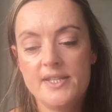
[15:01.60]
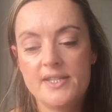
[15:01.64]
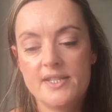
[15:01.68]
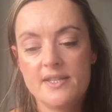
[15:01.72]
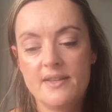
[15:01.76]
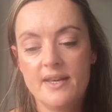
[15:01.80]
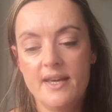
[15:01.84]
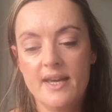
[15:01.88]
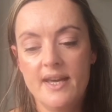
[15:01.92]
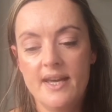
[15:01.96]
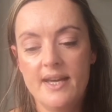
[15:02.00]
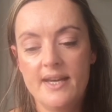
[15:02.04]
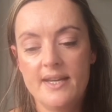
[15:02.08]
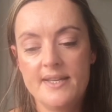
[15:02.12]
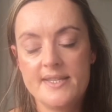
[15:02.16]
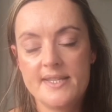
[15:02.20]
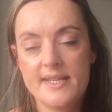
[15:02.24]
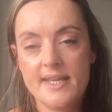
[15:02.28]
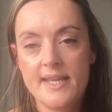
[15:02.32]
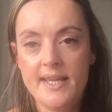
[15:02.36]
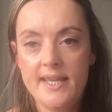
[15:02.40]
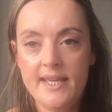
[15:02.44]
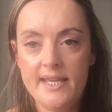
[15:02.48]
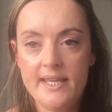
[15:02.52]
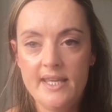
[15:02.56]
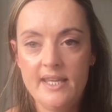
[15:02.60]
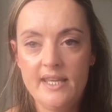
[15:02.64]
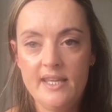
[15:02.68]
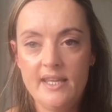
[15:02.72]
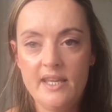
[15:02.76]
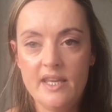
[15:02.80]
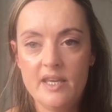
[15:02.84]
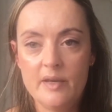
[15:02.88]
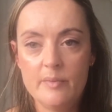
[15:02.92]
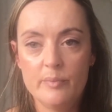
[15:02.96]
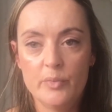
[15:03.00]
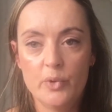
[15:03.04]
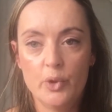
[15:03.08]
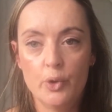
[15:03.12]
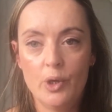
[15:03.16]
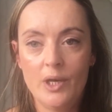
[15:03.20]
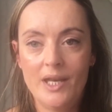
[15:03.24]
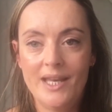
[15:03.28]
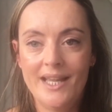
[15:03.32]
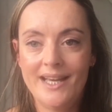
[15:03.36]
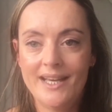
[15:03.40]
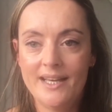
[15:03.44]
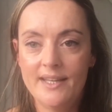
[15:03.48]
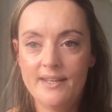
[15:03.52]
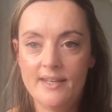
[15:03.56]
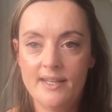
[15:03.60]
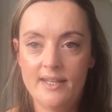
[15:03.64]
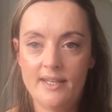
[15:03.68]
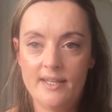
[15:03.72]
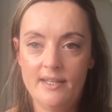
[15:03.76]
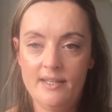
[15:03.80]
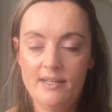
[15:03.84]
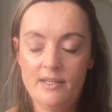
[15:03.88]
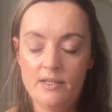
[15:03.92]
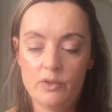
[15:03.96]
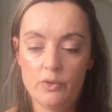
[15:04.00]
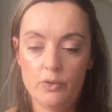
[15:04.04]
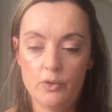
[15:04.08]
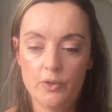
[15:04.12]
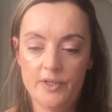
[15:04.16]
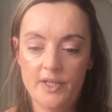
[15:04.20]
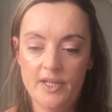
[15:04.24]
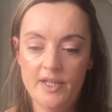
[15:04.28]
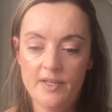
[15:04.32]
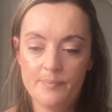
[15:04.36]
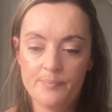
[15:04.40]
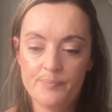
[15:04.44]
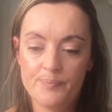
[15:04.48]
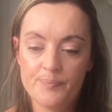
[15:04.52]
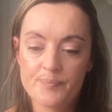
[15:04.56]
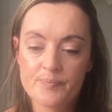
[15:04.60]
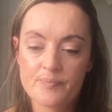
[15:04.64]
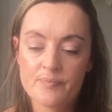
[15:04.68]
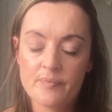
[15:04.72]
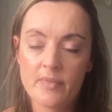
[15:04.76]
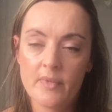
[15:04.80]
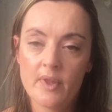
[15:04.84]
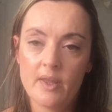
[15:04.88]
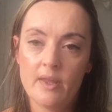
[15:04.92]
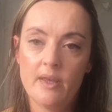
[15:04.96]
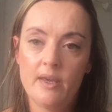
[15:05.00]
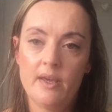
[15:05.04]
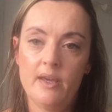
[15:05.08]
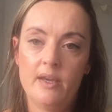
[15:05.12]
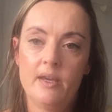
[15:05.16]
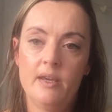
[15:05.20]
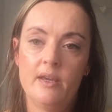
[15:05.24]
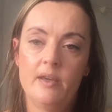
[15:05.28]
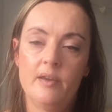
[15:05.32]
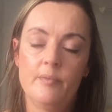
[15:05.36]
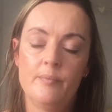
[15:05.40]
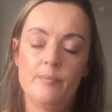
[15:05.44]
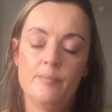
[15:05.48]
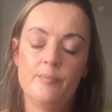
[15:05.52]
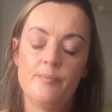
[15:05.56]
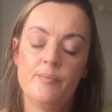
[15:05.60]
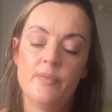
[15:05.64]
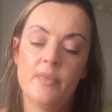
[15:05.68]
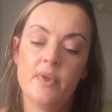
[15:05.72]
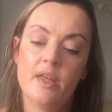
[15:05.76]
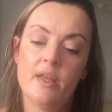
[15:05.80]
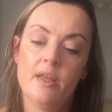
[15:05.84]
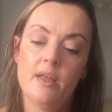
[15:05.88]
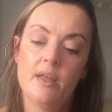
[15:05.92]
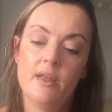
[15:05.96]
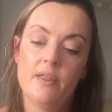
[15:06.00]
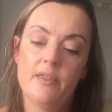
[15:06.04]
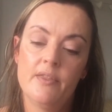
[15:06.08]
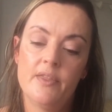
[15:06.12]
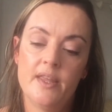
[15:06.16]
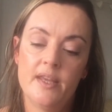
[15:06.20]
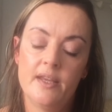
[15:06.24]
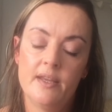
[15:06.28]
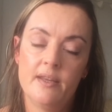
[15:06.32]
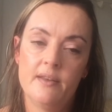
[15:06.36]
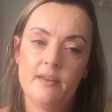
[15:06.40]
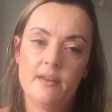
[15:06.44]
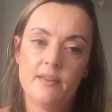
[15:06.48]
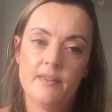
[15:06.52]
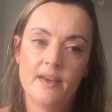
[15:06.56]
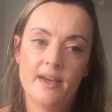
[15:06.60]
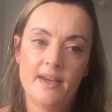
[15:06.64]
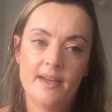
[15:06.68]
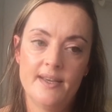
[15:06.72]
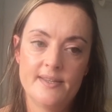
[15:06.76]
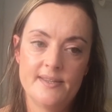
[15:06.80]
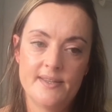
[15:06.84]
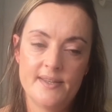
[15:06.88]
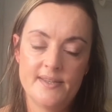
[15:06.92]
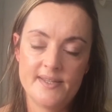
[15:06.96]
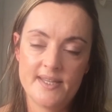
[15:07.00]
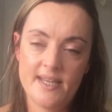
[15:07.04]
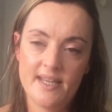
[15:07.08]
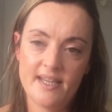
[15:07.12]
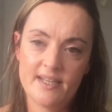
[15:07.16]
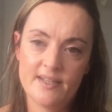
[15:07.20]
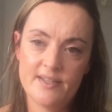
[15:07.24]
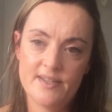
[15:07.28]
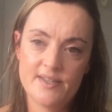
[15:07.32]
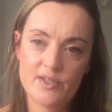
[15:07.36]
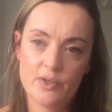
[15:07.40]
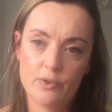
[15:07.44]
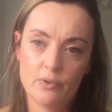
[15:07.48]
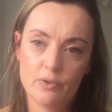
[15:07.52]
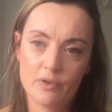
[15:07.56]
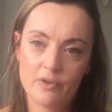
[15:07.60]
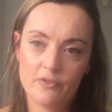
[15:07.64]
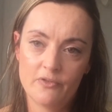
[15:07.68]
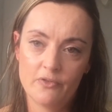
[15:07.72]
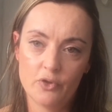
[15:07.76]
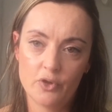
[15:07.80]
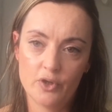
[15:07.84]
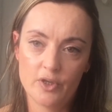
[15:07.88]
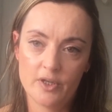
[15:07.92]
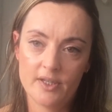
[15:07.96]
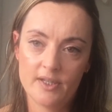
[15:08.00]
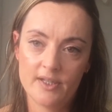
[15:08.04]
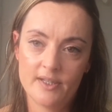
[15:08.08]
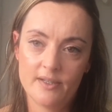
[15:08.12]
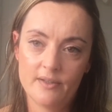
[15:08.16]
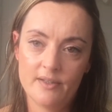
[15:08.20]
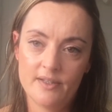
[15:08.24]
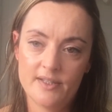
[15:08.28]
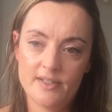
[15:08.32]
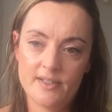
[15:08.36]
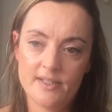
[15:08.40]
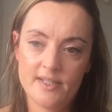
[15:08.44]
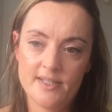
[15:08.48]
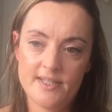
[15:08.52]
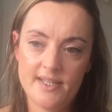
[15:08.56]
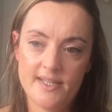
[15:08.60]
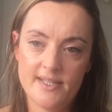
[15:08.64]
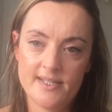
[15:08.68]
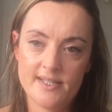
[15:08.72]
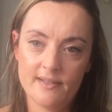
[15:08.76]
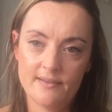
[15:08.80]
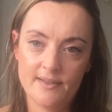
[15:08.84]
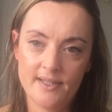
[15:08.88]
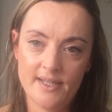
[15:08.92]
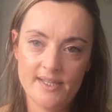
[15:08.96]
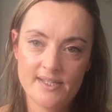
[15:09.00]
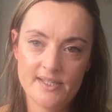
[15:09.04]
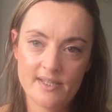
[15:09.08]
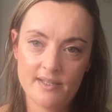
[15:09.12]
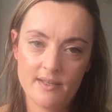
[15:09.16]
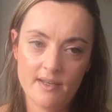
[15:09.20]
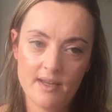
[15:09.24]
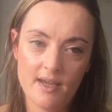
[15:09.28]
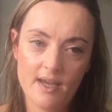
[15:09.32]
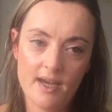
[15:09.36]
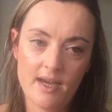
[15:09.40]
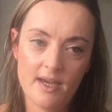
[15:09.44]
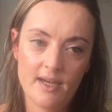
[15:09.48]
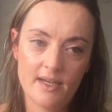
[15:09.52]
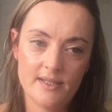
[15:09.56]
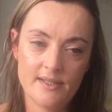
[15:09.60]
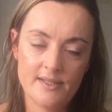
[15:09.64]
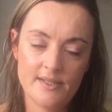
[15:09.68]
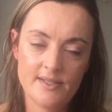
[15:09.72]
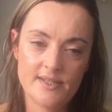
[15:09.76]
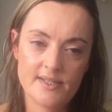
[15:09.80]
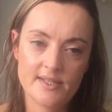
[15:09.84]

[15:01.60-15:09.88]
that has He mo lannan on it, then that is the second song for today's lesson. And